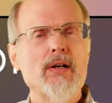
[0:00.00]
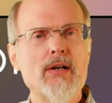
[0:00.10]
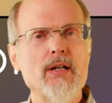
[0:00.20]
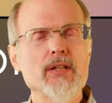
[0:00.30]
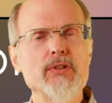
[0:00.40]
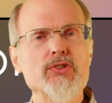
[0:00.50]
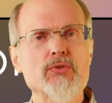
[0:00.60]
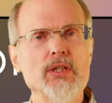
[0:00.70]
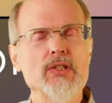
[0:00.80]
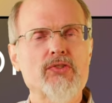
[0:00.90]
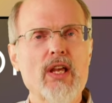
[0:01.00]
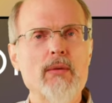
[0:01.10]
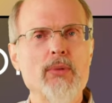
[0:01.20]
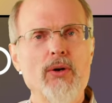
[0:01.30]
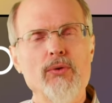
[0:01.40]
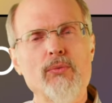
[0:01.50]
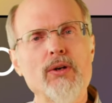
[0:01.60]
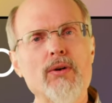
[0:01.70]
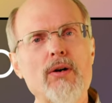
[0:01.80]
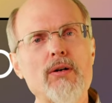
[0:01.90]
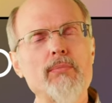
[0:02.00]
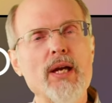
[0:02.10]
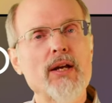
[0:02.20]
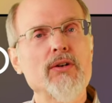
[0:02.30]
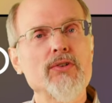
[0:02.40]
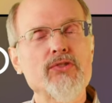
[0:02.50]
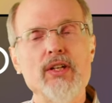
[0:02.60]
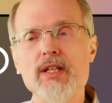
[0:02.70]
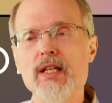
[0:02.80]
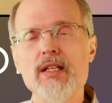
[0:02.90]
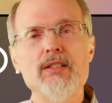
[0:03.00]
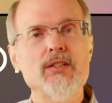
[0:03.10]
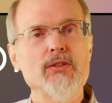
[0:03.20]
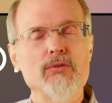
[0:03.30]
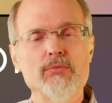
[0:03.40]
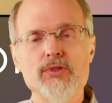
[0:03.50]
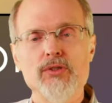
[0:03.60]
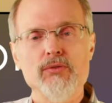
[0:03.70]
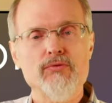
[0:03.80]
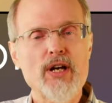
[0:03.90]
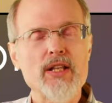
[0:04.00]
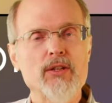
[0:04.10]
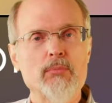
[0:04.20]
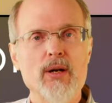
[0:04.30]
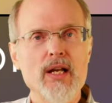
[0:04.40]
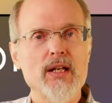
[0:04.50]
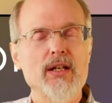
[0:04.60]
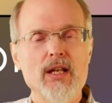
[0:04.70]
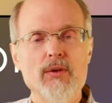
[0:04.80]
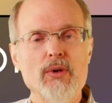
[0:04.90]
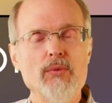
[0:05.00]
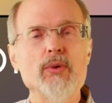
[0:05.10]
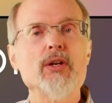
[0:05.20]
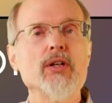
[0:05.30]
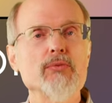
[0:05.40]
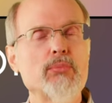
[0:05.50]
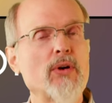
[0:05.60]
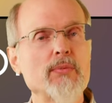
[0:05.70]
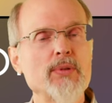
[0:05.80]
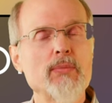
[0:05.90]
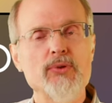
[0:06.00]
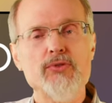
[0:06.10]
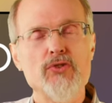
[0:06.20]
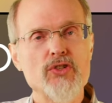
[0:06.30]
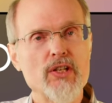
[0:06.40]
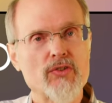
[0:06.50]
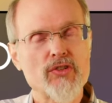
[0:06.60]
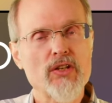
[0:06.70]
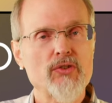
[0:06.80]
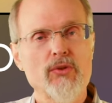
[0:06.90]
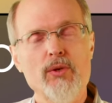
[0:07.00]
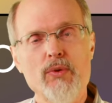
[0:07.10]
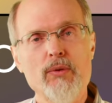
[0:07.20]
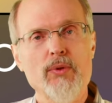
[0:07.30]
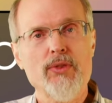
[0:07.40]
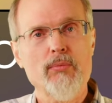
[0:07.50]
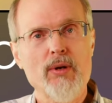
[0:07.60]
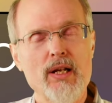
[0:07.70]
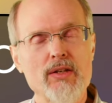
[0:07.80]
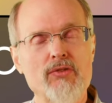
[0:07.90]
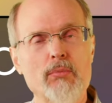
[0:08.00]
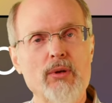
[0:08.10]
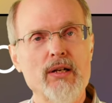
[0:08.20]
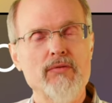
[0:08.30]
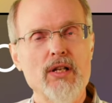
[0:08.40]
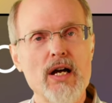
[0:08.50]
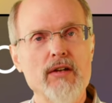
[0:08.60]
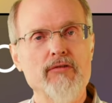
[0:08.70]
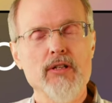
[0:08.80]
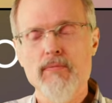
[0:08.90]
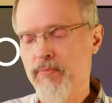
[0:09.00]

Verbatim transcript: All of us are in the same boat. We're all beggars that need to, to find the bread, and, and, and we're going to point people to Jesus. He's the only one with the bread. He's the bread of life.